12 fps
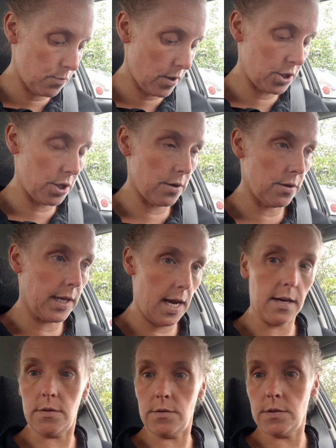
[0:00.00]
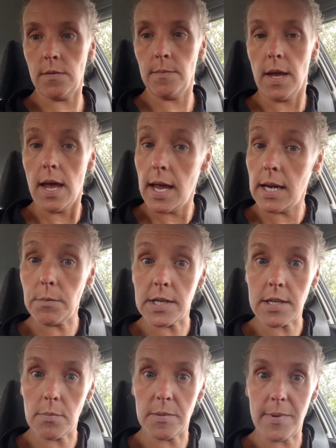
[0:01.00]
Pressure canners.
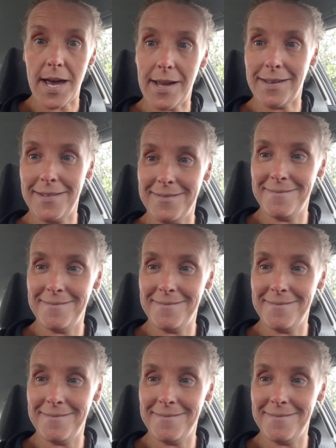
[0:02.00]
Anyways, I'll be back.